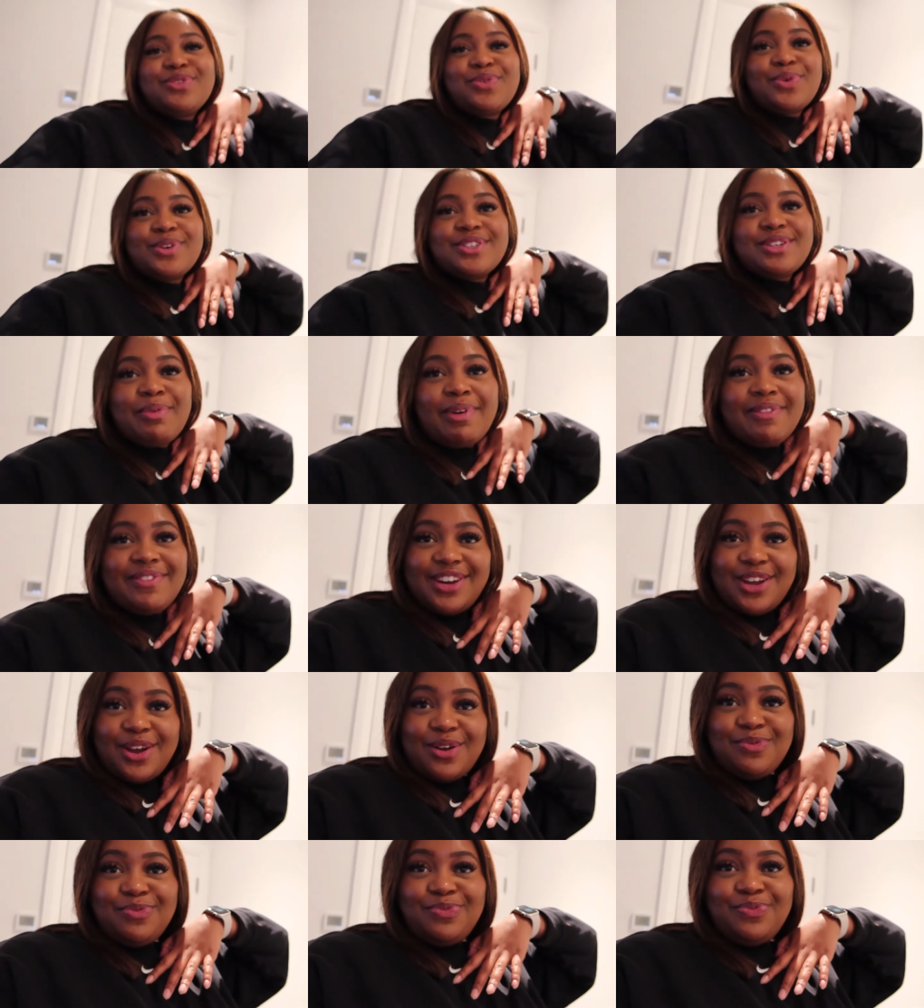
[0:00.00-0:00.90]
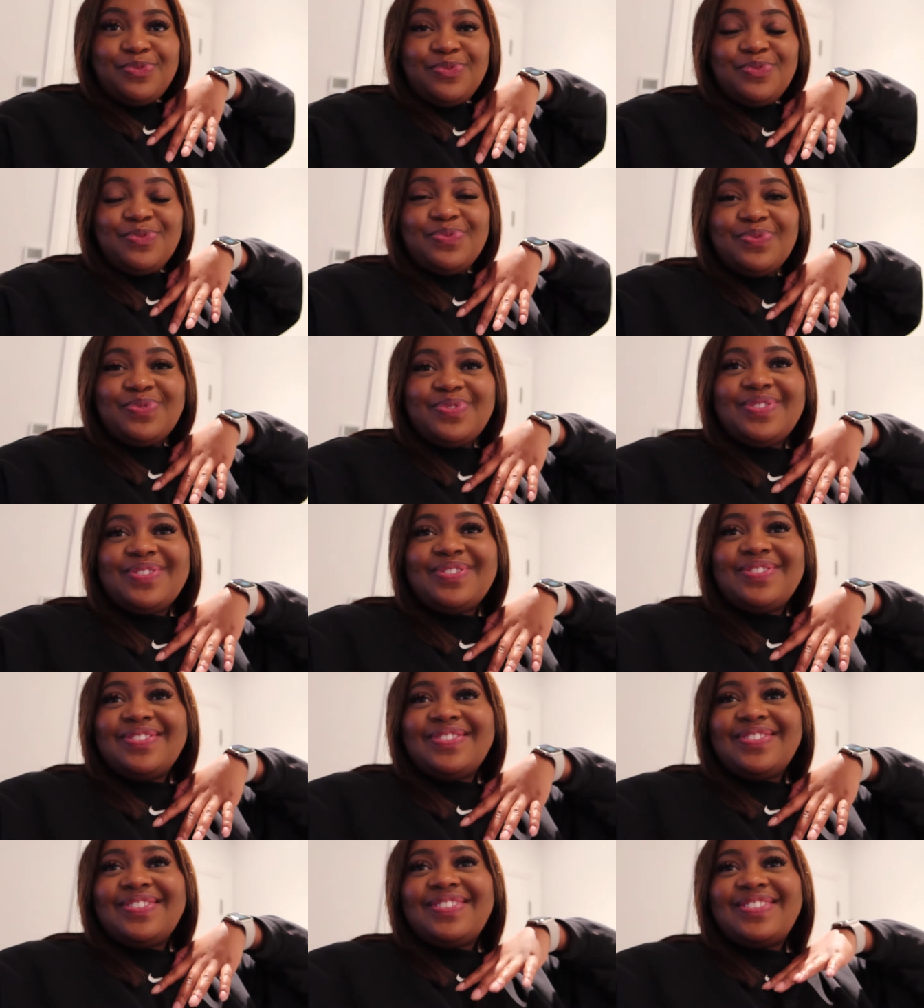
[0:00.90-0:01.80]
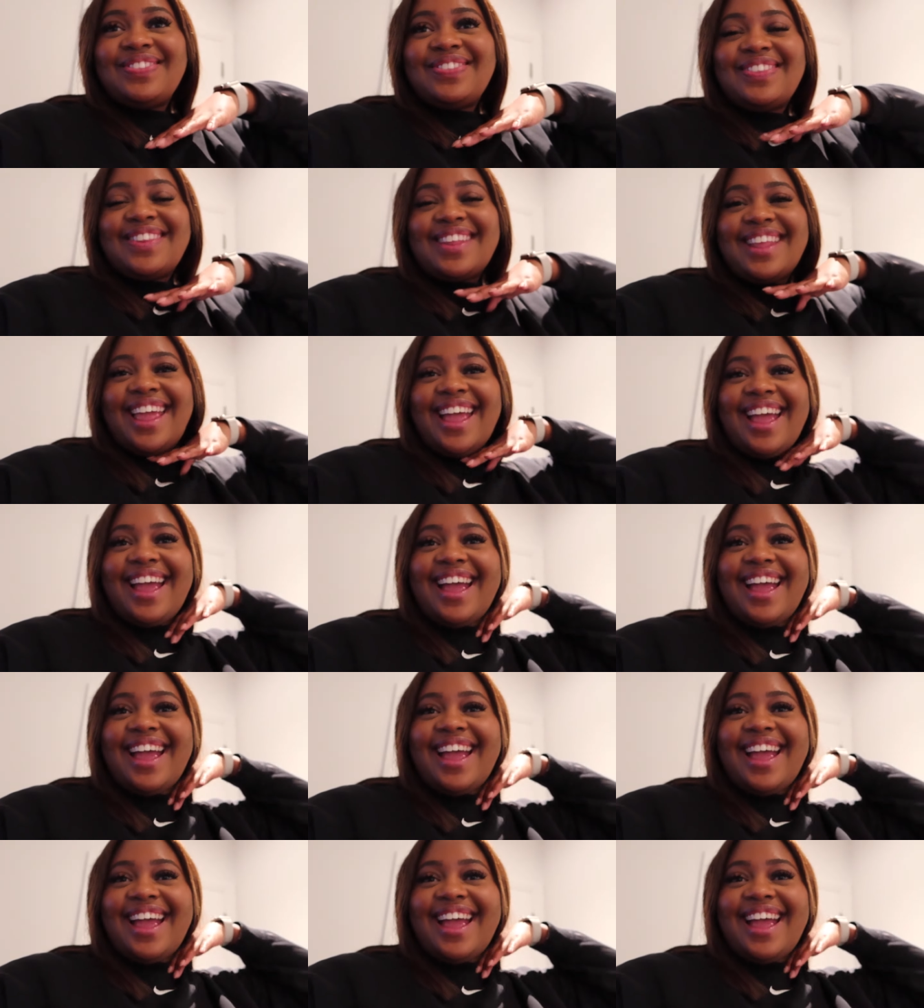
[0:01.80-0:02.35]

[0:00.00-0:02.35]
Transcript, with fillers: for watching my video. You got new hair so you don't have to act.